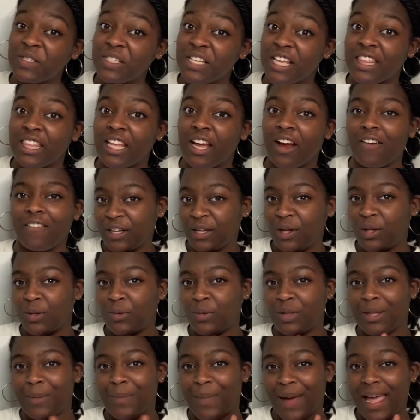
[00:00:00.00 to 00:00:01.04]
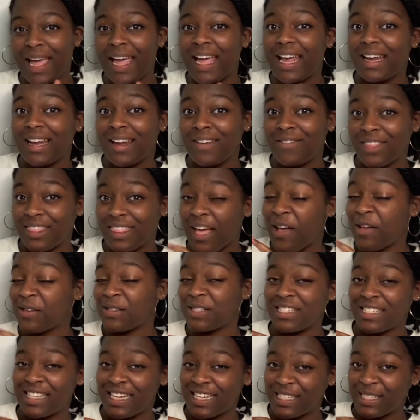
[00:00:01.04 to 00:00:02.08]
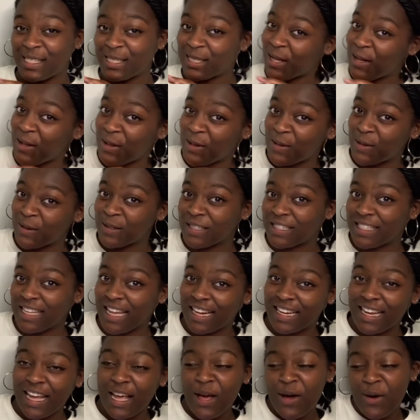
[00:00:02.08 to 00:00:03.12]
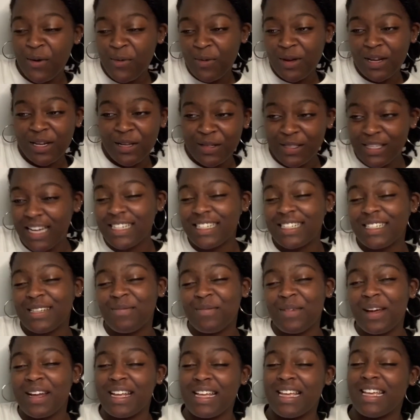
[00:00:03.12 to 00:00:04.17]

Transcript: and they're filled with the pain of 1,000 dead souls that when you touch somebody,